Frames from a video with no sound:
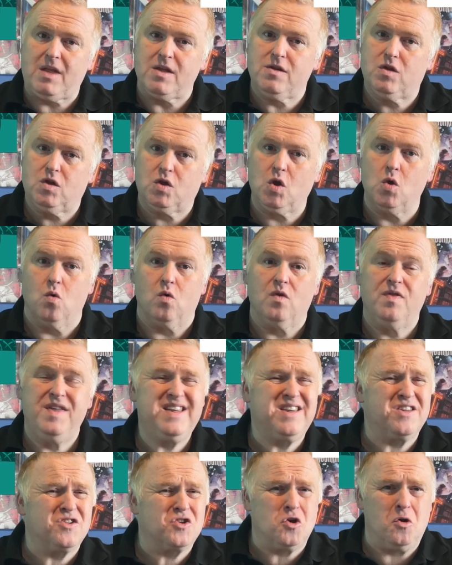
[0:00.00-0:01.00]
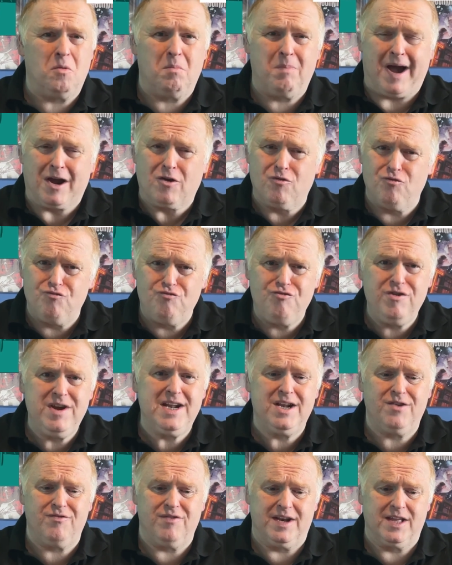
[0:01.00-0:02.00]
So this has come back
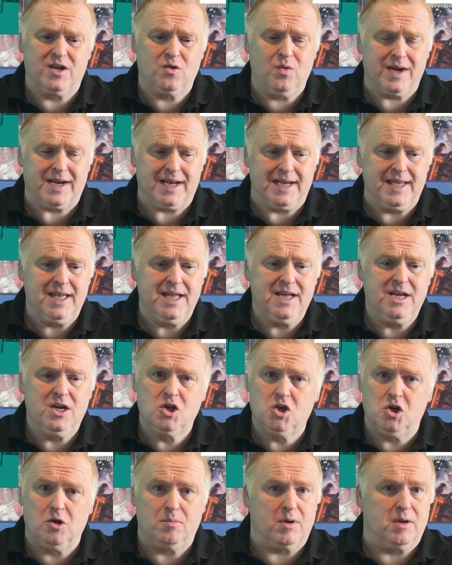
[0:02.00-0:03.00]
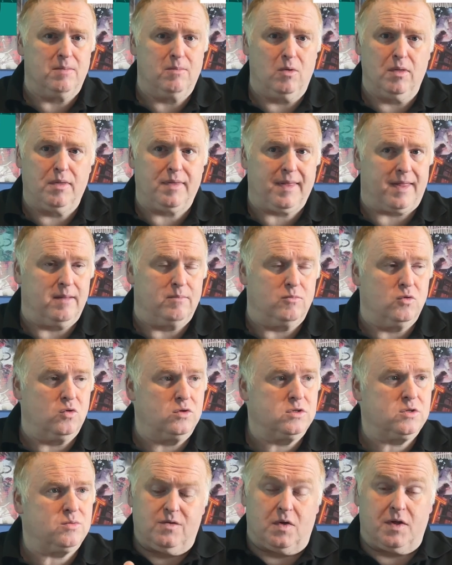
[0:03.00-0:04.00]
really, really quickly, couple of months at the
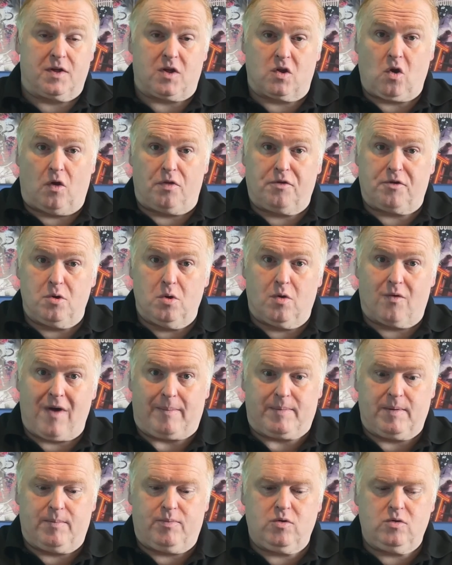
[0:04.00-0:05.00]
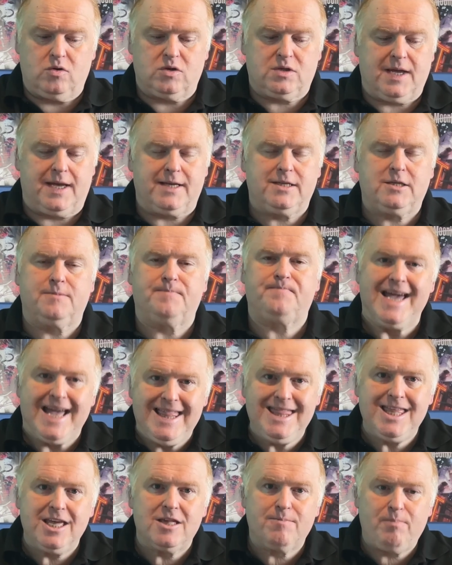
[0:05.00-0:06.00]
most. So this has gone through a rapid process.
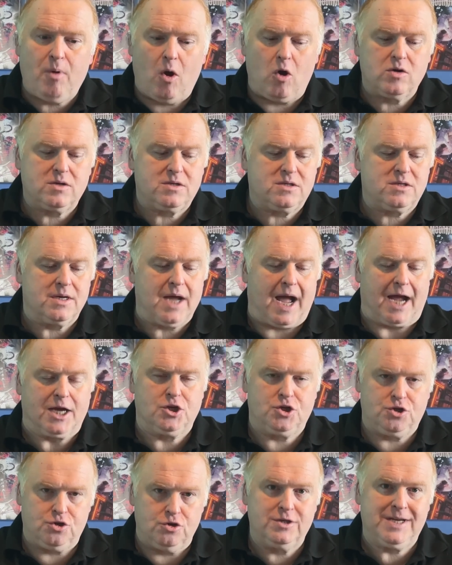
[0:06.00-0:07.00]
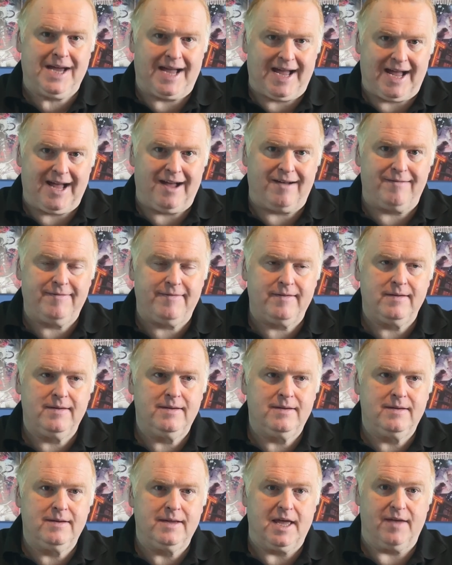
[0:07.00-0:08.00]
In this box, I should have
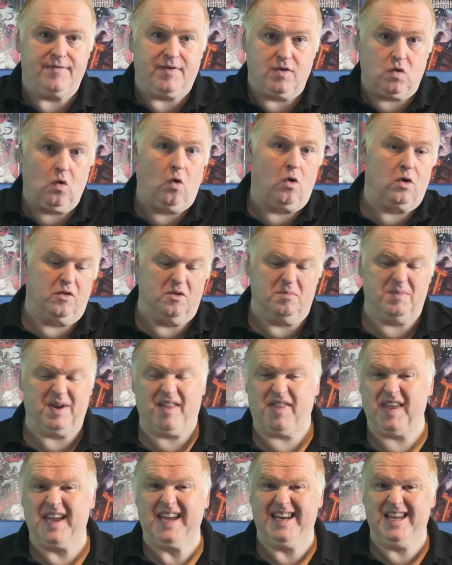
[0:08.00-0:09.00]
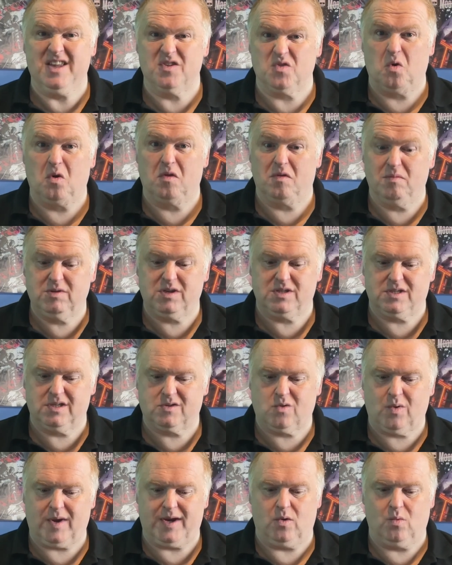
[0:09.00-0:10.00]
if it's all of them, and I think it is all of them because it's
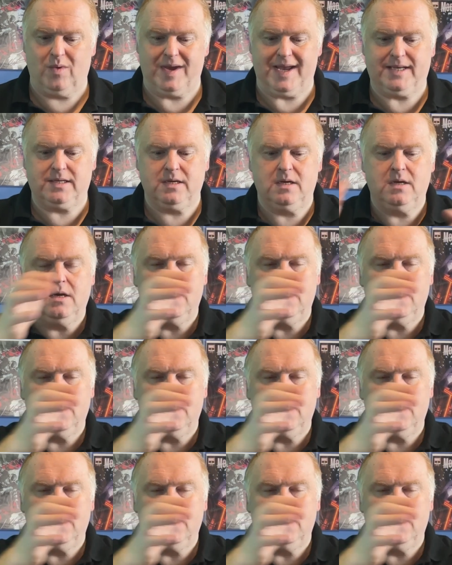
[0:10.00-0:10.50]
quite a weight,